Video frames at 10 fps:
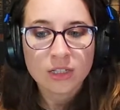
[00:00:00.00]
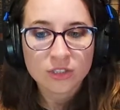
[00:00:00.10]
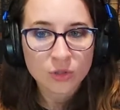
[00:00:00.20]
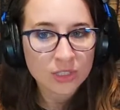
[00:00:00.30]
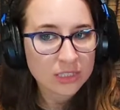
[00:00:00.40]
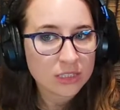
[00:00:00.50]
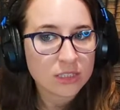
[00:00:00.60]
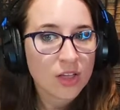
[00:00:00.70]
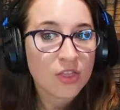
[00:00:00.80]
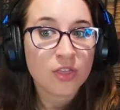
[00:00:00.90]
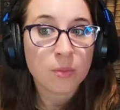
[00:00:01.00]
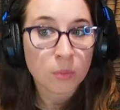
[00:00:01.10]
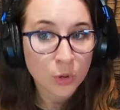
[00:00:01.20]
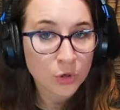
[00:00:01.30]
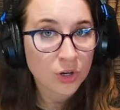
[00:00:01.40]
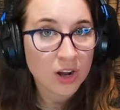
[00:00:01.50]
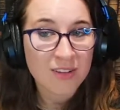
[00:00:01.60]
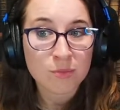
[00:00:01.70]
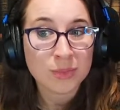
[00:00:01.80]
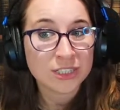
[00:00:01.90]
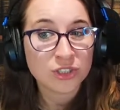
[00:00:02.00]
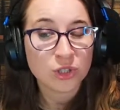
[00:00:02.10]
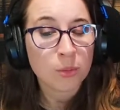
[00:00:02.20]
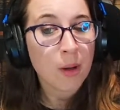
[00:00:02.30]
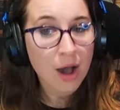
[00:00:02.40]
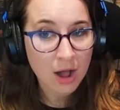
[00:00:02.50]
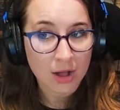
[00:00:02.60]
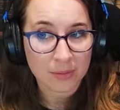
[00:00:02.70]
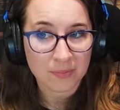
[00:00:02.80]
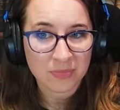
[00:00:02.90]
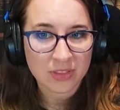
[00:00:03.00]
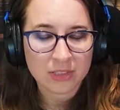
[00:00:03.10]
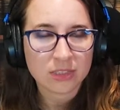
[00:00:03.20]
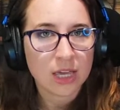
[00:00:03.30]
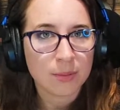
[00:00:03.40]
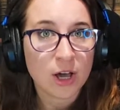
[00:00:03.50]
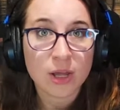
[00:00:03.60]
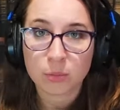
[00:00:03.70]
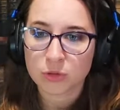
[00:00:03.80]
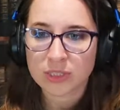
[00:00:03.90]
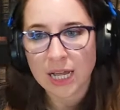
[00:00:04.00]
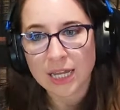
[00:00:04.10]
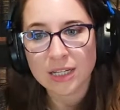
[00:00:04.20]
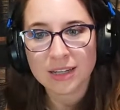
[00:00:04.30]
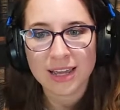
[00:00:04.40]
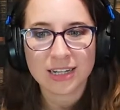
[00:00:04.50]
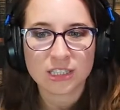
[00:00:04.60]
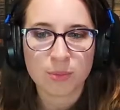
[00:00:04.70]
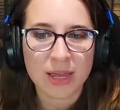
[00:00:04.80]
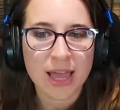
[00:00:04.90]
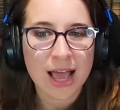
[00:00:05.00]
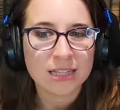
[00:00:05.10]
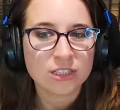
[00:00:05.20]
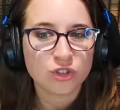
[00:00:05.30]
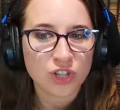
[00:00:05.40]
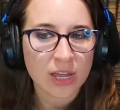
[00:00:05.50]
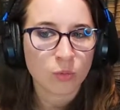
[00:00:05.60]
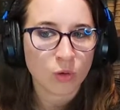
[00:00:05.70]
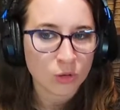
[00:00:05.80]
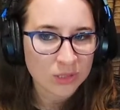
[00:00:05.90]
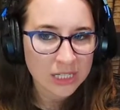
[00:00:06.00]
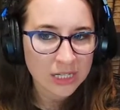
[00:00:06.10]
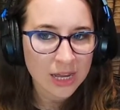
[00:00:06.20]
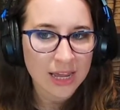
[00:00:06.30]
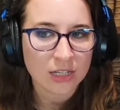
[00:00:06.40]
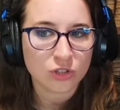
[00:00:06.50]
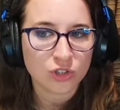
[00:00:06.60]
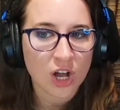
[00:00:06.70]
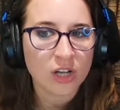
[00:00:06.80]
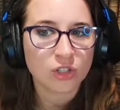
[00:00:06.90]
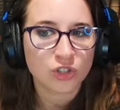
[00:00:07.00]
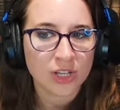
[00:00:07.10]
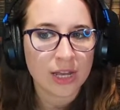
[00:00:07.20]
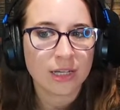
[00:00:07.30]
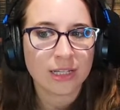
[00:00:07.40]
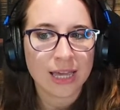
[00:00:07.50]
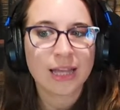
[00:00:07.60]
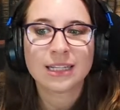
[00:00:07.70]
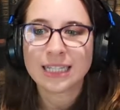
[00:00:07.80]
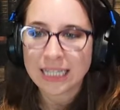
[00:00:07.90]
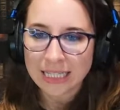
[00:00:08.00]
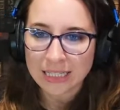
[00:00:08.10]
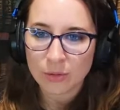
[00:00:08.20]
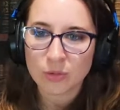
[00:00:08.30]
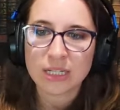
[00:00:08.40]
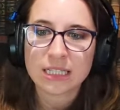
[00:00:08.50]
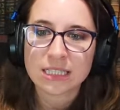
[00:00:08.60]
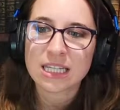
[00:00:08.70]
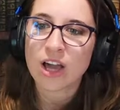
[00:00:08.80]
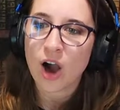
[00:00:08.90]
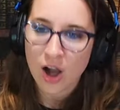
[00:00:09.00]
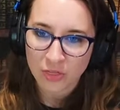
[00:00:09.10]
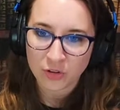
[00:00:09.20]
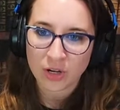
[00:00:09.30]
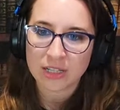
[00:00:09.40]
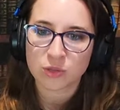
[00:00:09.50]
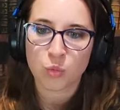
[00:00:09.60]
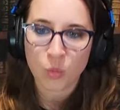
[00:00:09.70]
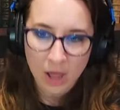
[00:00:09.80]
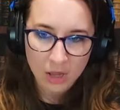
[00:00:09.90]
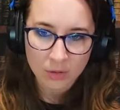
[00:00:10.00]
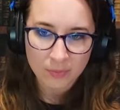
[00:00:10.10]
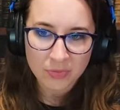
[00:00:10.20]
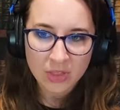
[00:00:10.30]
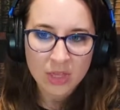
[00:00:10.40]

So this is The Murder of Mr. Ma. This came out April 2nd, and it's by S.J. Rozan, and John Shen Yen Ni is the author as well.